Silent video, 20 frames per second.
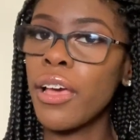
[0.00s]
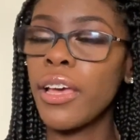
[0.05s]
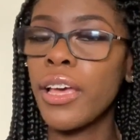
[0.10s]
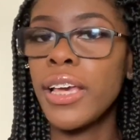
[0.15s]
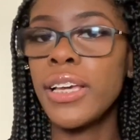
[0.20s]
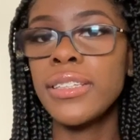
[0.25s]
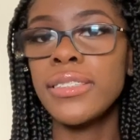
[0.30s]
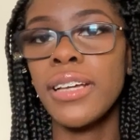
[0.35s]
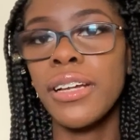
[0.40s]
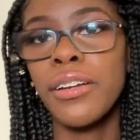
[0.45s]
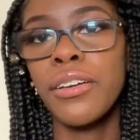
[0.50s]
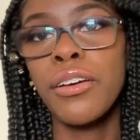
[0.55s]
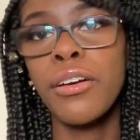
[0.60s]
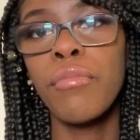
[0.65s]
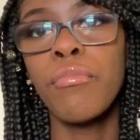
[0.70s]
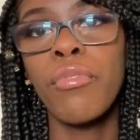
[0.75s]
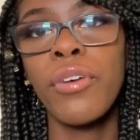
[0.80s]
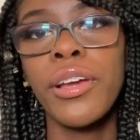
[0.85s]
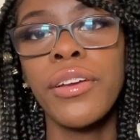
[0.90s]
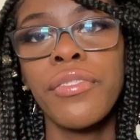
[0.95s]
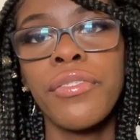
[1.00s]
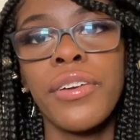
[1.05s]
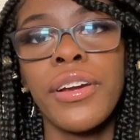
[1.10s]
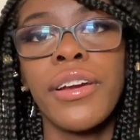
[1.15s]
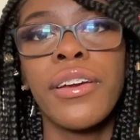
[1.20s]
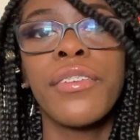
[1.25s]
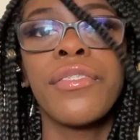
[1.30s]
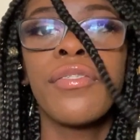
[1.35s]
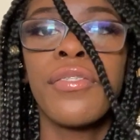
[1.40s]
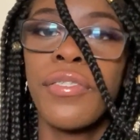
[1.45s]
he's not a good
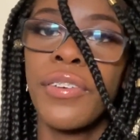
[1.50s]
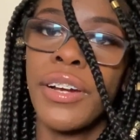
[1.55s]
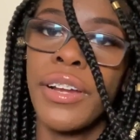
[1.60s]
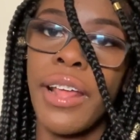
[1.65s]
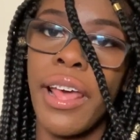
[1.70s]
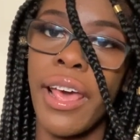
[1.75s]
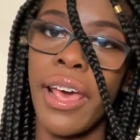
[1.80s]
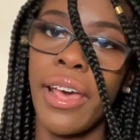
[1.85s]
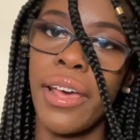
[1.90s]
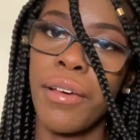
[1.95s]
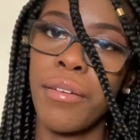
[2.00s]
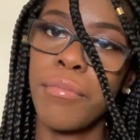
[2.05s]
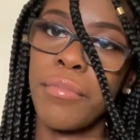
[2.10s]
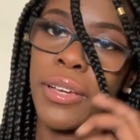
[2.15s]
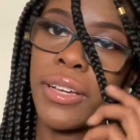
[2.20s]
boyfriend for that,